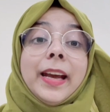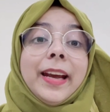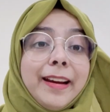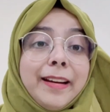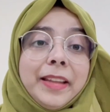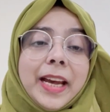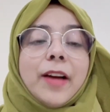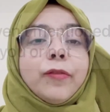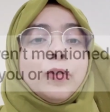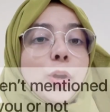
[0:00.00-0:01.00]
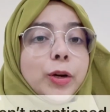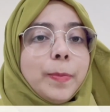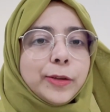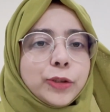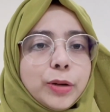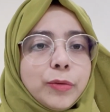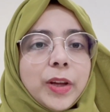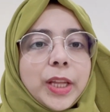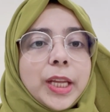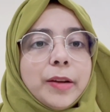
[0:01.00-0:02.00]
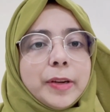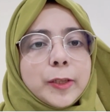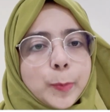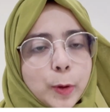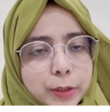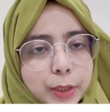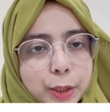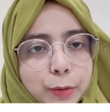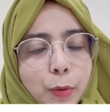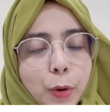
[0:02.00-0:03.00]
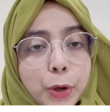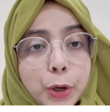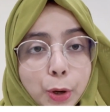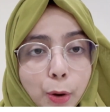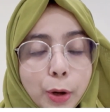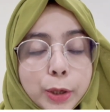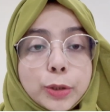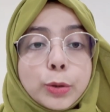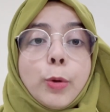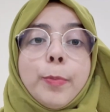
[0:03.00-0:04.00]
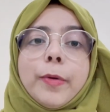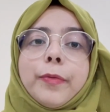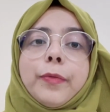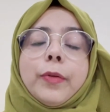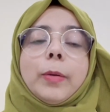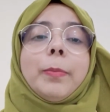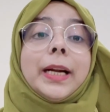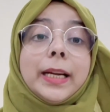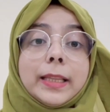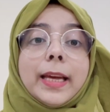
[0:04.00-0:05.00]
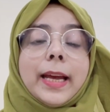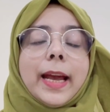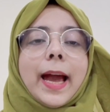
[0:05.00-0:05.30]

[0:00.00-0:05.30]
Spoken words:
Here they have not mentioned whether they will sponsor you or not, but they